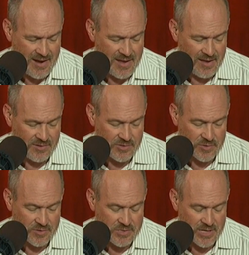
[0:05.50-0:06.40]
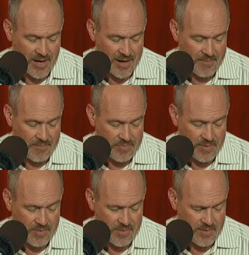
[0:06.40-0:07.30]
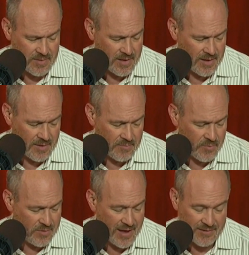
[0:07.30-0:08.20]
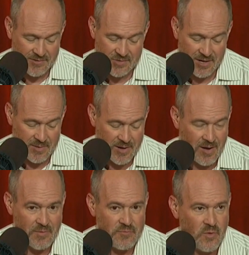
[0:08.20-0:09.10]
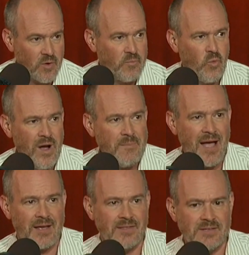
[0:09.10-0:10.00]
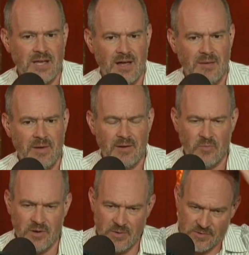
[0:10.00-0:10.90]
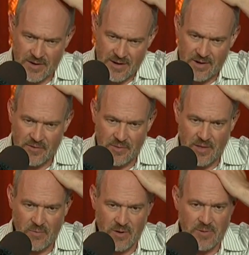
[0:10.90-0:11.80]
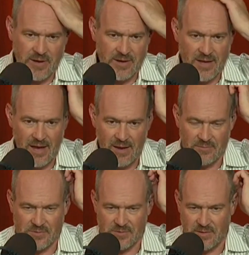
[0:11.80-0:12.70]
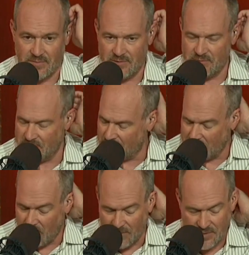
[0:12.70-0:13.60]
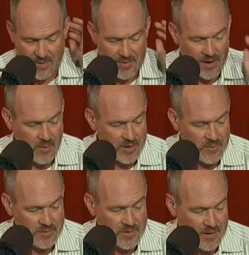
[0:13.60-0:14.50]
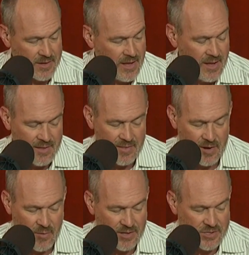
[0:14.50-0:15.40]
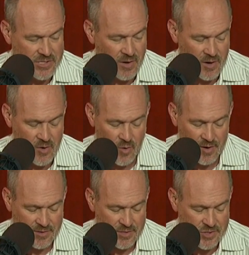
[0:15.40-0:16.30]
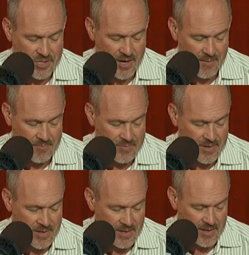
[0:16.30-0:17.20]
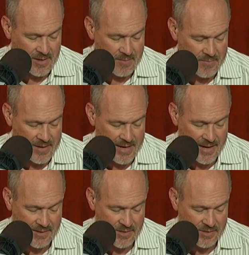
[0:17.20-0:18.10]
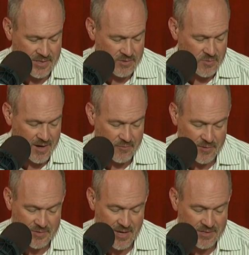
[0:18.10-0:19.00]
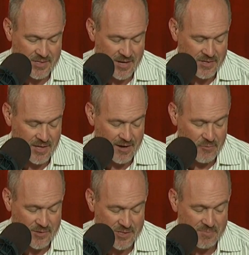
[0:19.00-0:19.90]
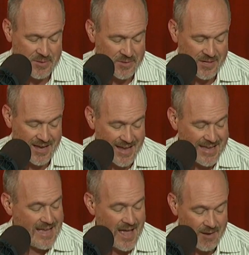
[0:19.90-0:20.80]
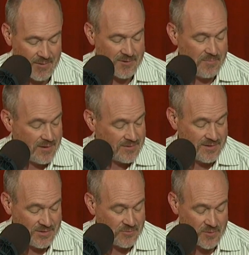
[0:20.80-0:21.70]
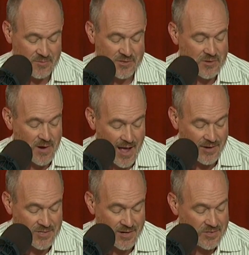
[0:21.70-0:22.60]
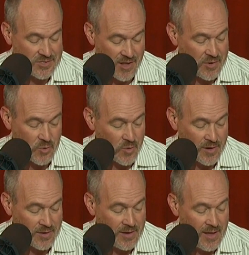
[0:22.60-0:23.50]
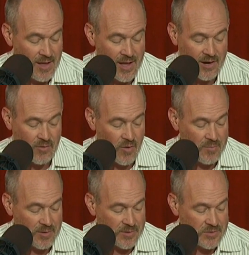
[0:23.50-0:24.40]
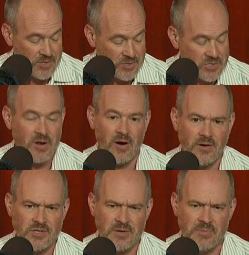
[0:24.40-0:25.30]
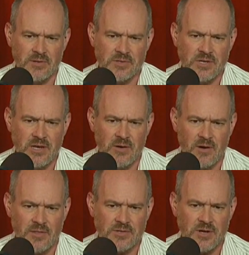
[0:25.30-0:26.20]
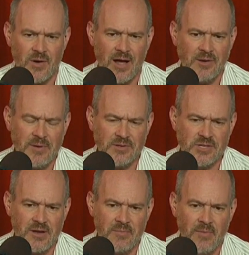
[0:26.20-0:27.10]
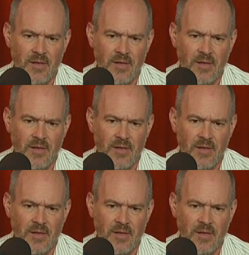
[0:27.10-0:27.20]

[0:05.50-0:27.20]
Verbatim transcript: Eastern Time. Um, we've had this gentleman on before, way back in the day. I met him when he was on N F L Network picking games. This was a long time ago when he was on the great show ago. According to Jim. Um, and he's ready for his next stage in life, which is building a cannabis business from scratch in Southern Oregon. Growing Belushi star, Jim Belushi, here on the show. How you been, Jim?